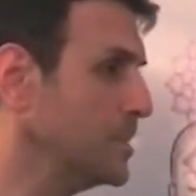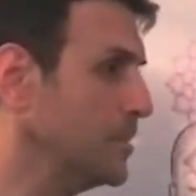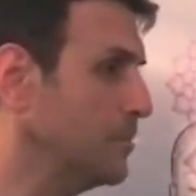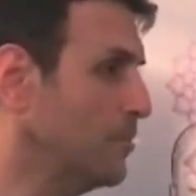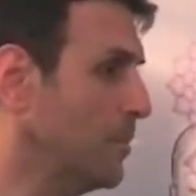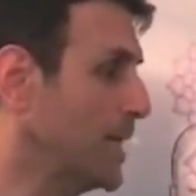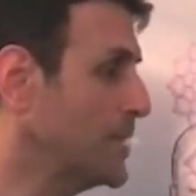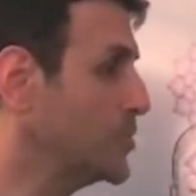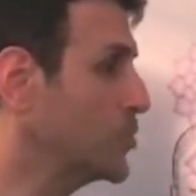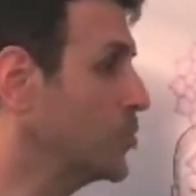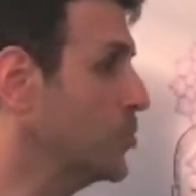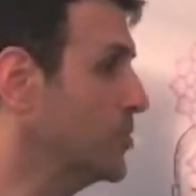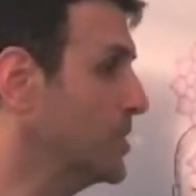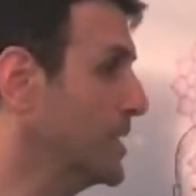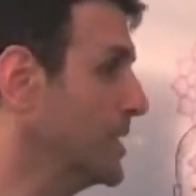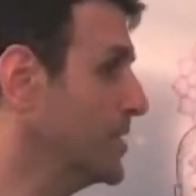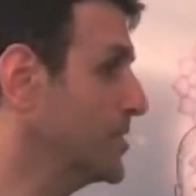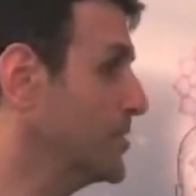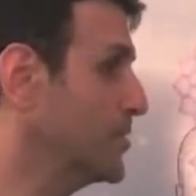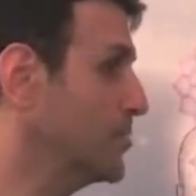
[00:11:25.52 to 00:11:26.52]
much
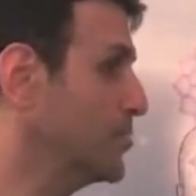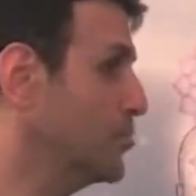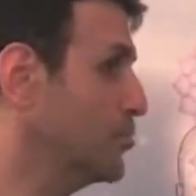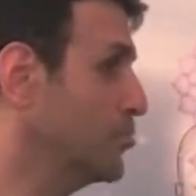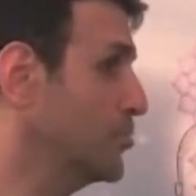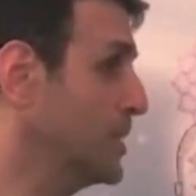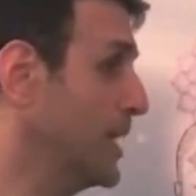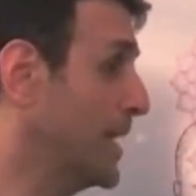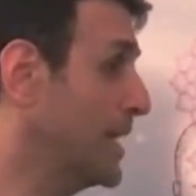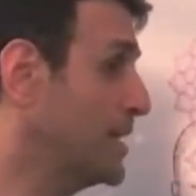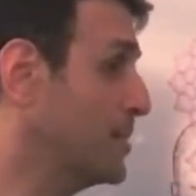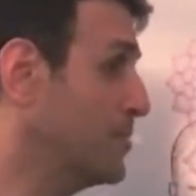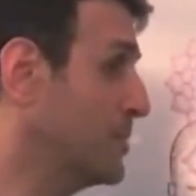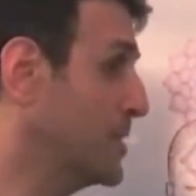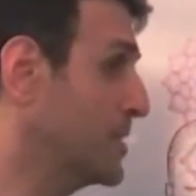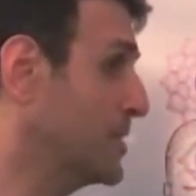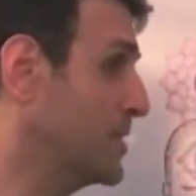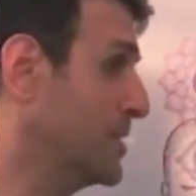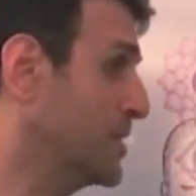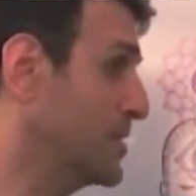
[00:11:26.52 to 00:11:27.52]
connected to the
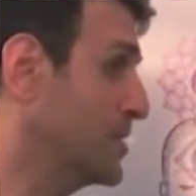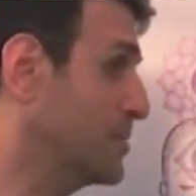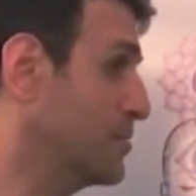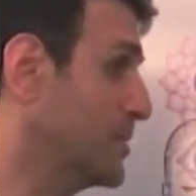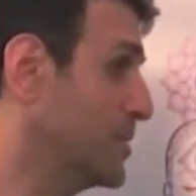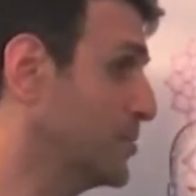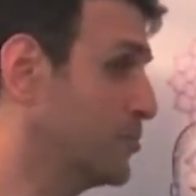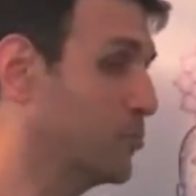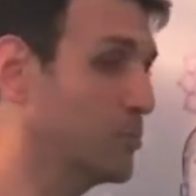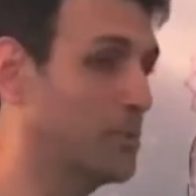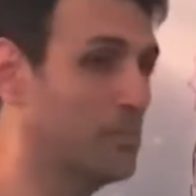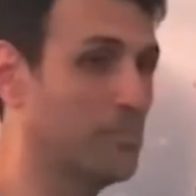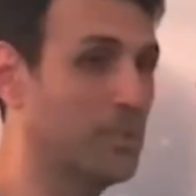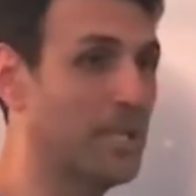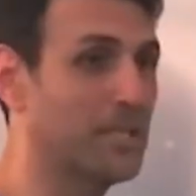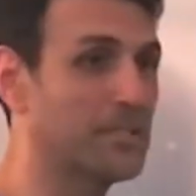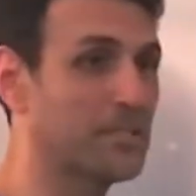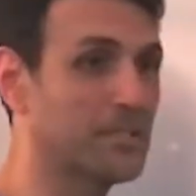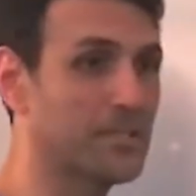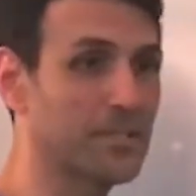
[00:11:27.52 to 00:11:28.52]
animal kingdom and to the
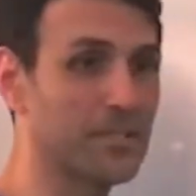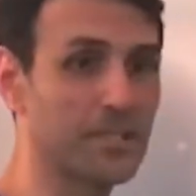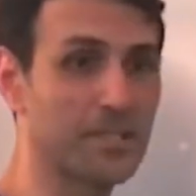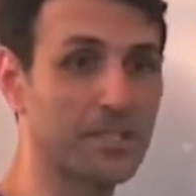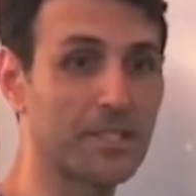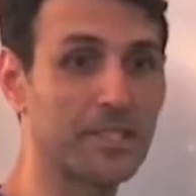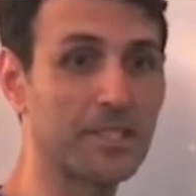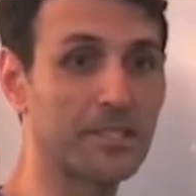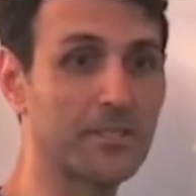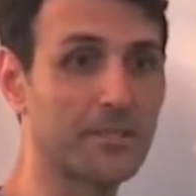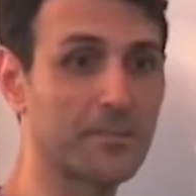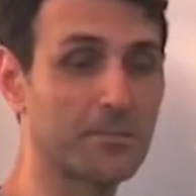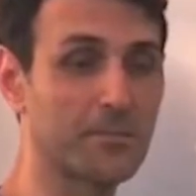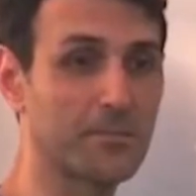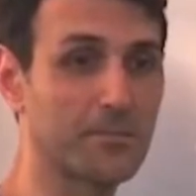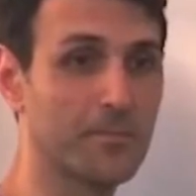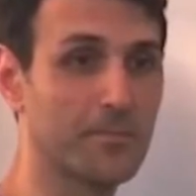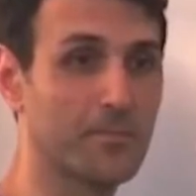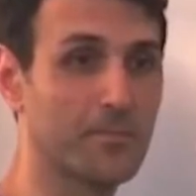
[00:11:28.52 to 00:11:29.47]
plant kingdom.